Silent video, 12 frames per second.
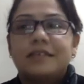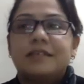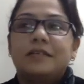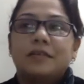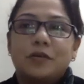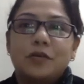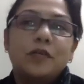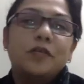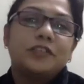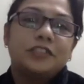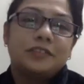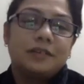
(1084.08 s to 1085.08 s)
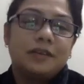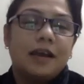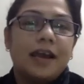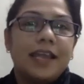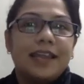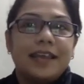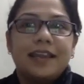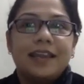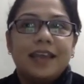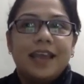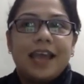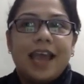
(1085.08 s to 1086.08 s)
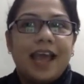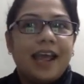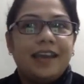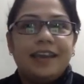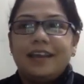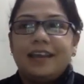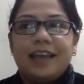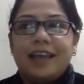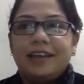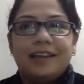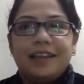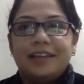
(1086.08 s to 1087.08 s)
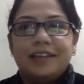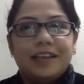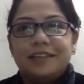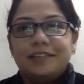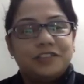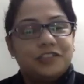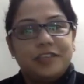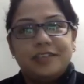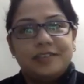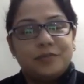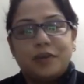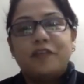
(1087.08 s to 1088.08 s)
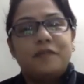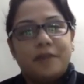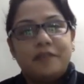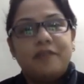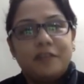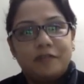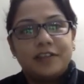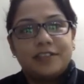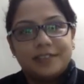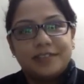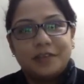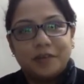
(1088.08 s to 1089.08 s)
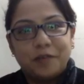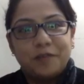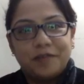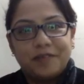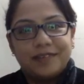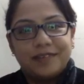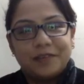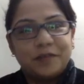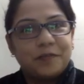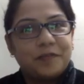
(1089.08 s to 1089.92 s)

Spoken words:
a coach, a guide, and she is one of my favorites. So